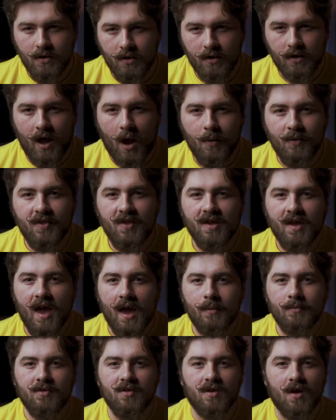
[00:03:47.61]
allowing the
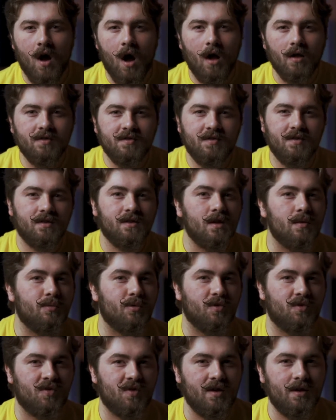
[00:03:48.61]
game to constantly
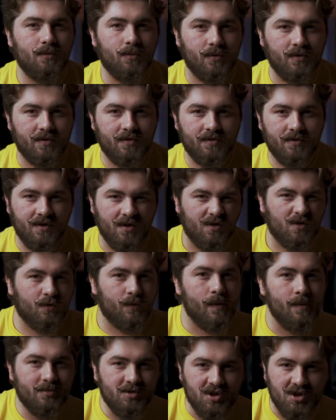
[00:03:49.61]
proceed with
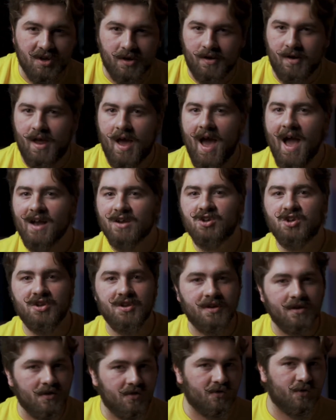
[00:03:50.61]
description,
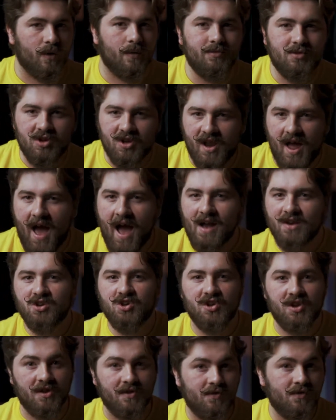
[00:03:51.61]
action,
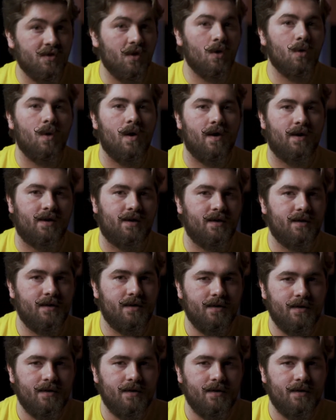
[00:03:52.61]
and so on.